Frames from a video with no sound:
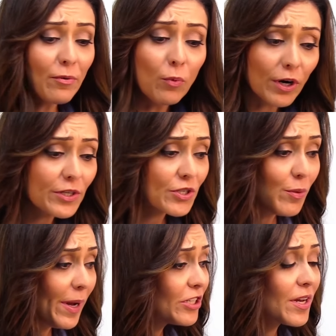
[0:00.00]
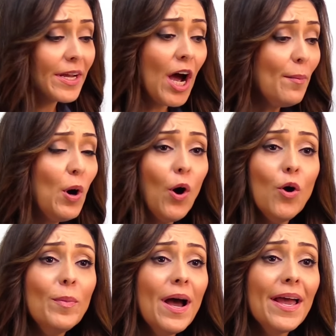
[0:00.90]
I work so much. I come
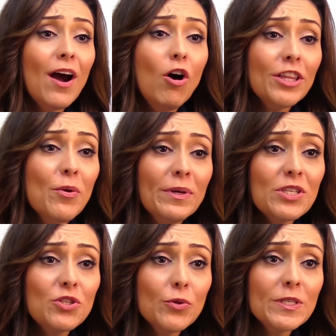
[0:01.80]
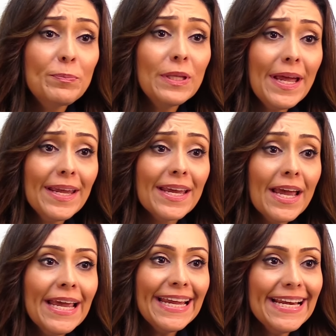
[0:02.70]
home. All he wants to do is play.
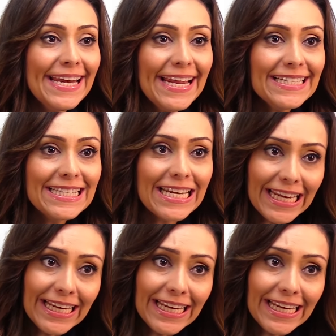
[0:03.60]
He needs to